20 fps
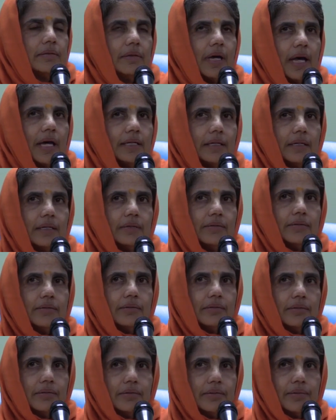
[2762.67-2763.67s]

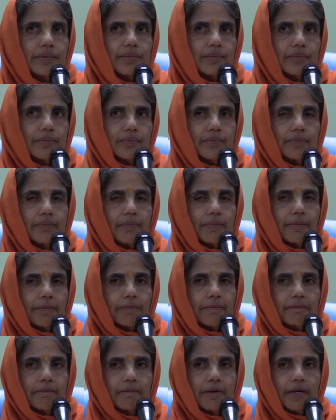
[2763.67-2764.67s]
anecdotes
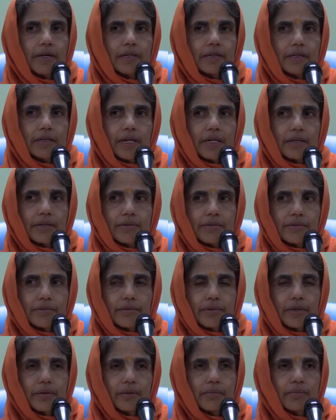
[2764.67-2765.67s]
that next
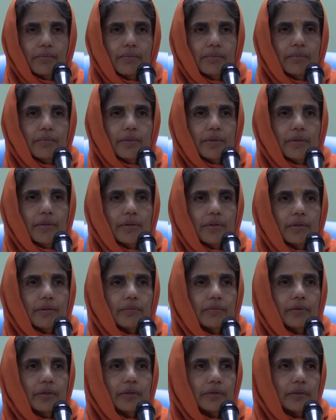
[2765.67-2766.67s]
to him
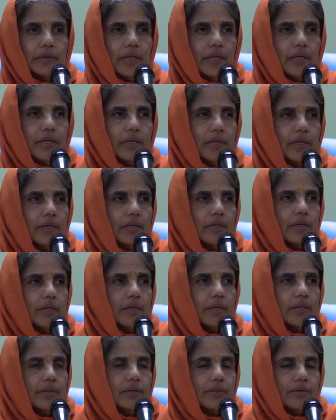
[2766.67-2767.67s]
was a
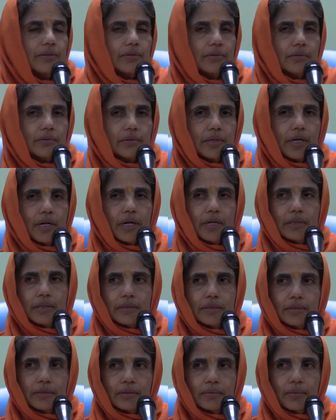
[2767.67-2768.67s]
Yoga
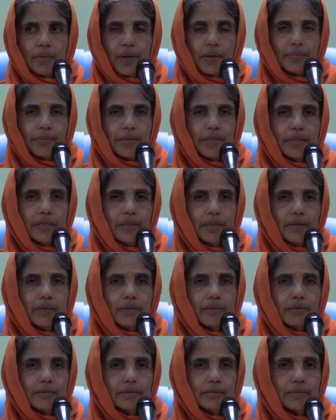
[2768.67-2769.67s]
Swami.
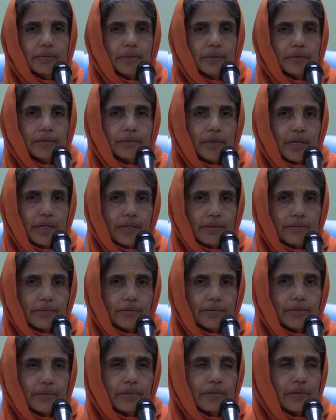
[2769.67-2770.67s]
On one side
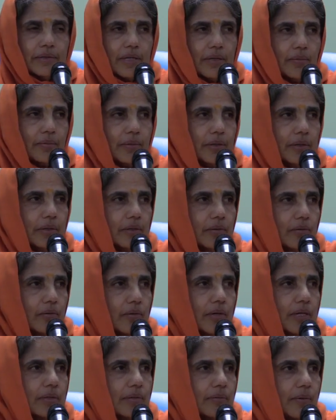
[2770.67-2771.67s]
was his neighbor.
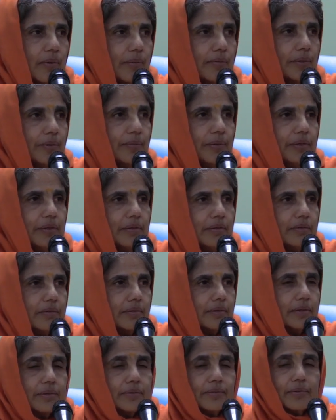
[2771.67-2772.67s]
Yoga Swami means,
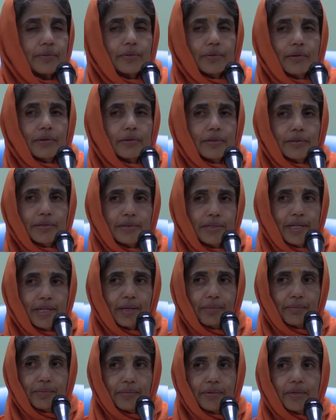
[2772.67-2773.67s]
that was not his
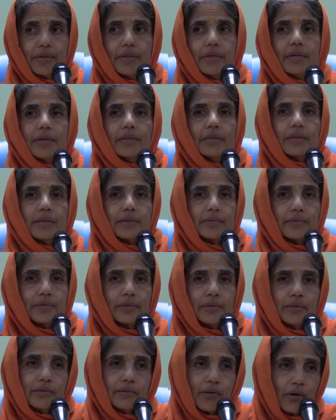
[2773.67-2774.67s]
name. That
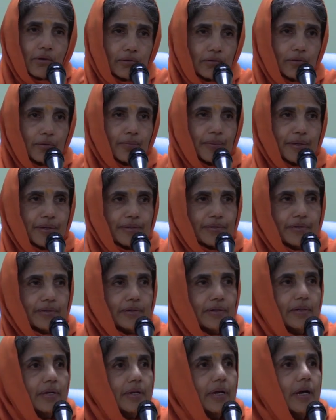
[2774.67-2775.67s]
was his
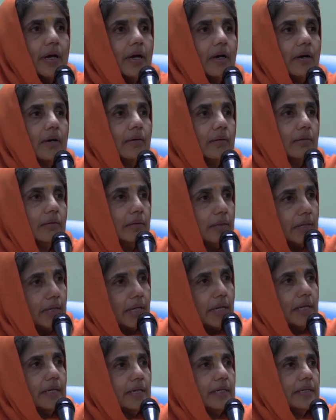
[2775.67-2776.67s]
occupation. Whole
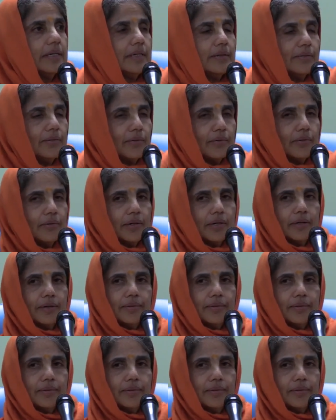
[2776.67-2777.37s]
day he did yoga.